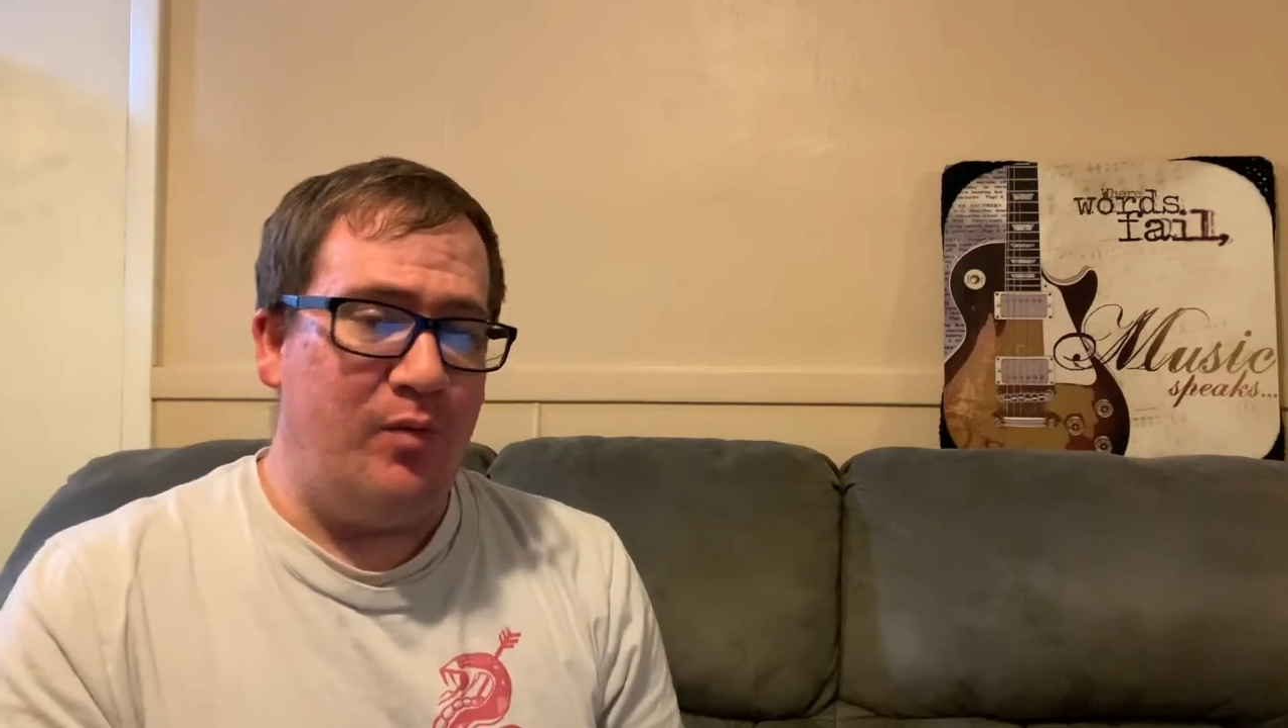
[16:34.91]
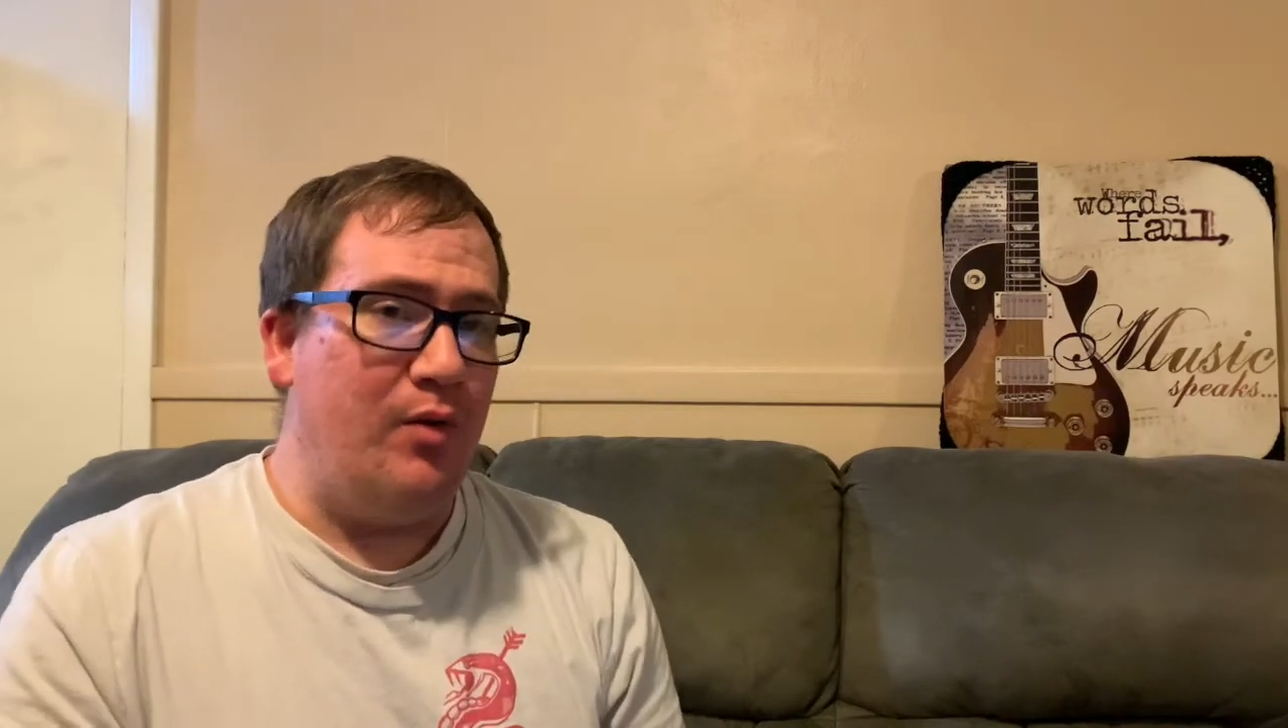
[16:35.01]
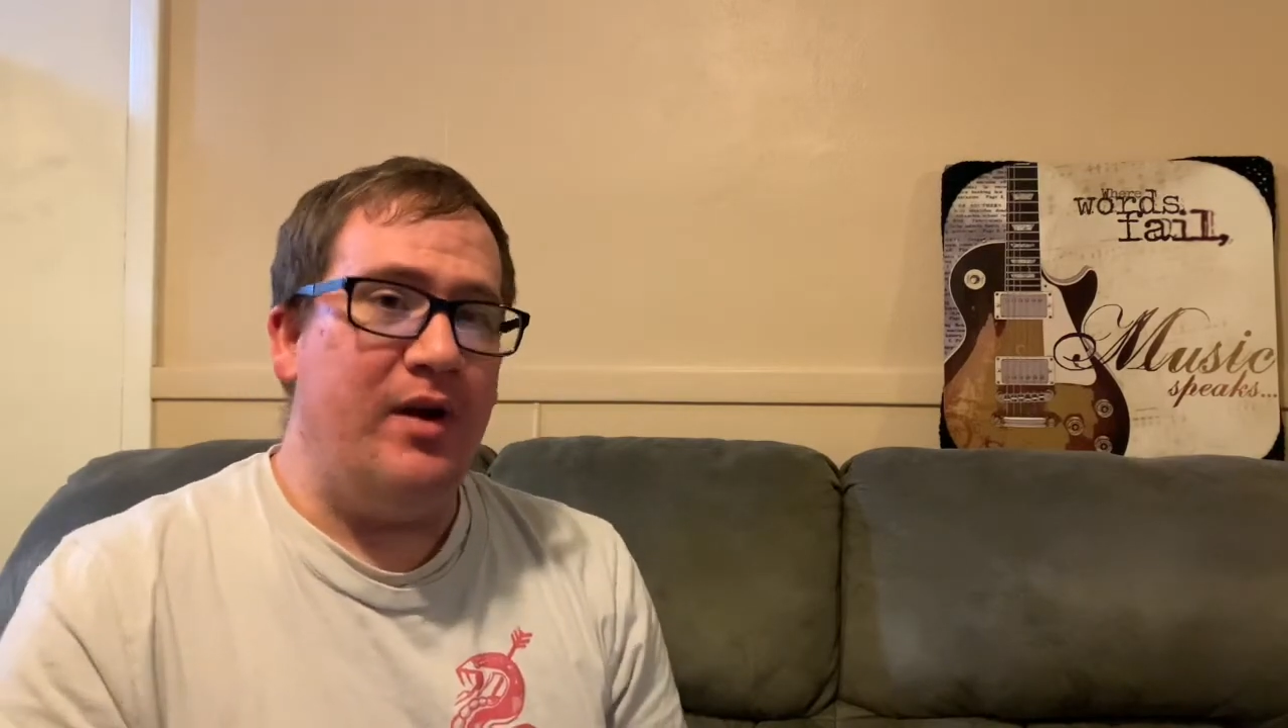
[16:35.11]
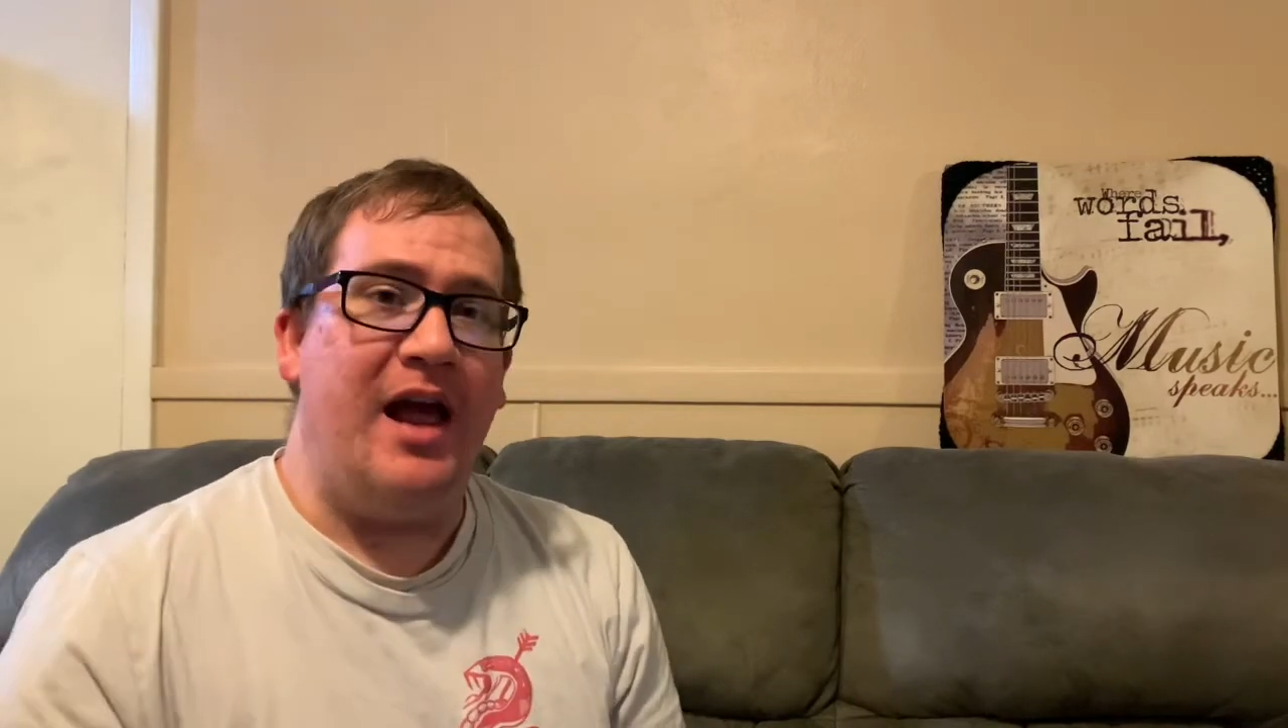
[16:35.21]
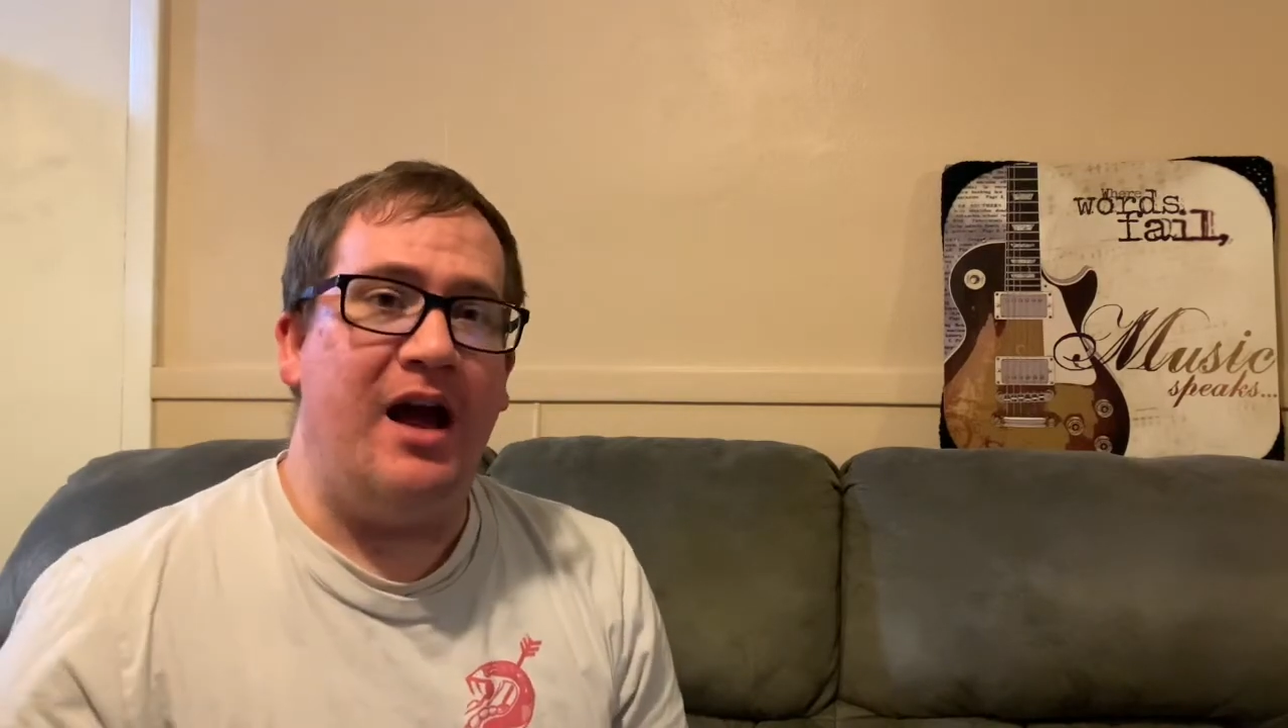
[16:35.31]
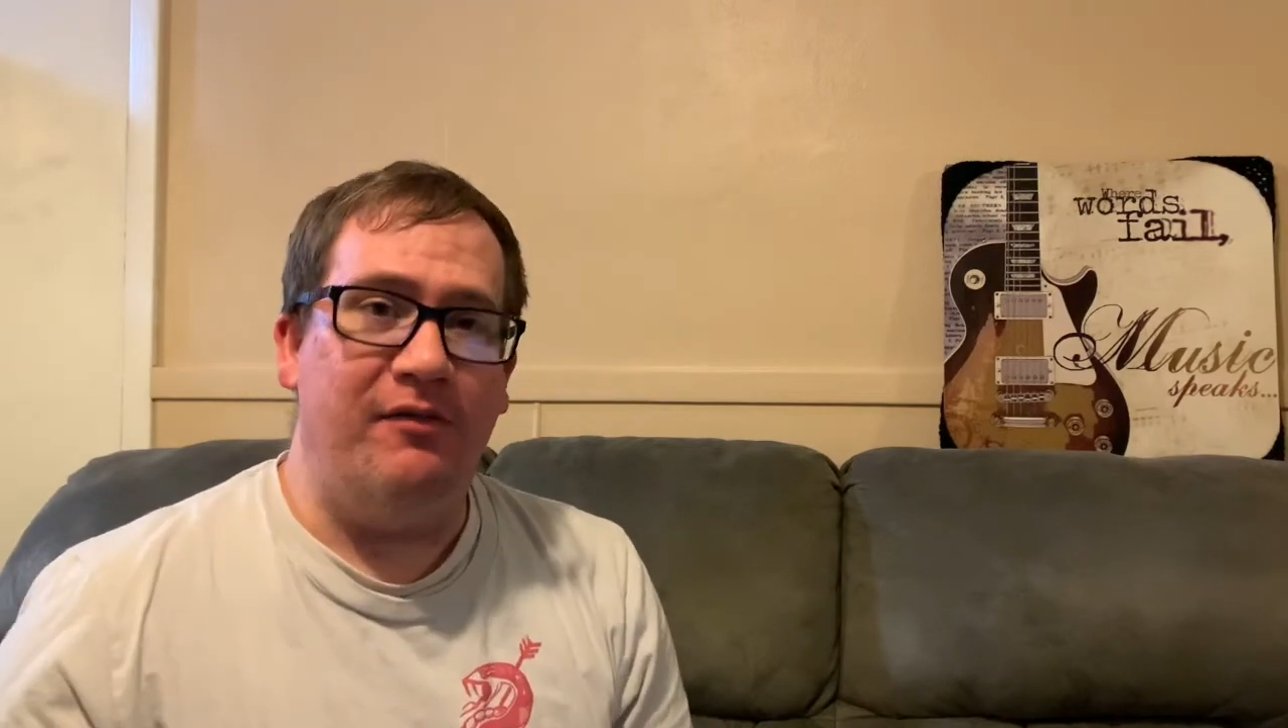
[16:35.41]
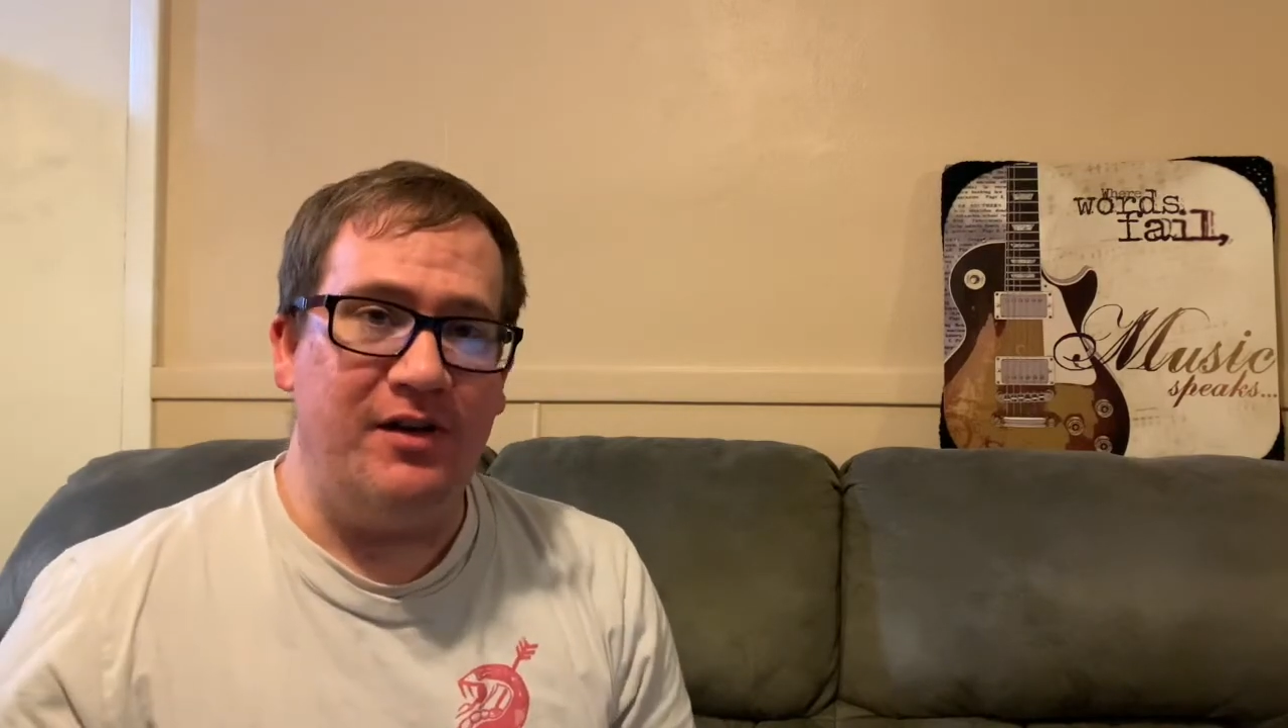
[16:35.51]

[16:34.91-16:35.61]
what we have,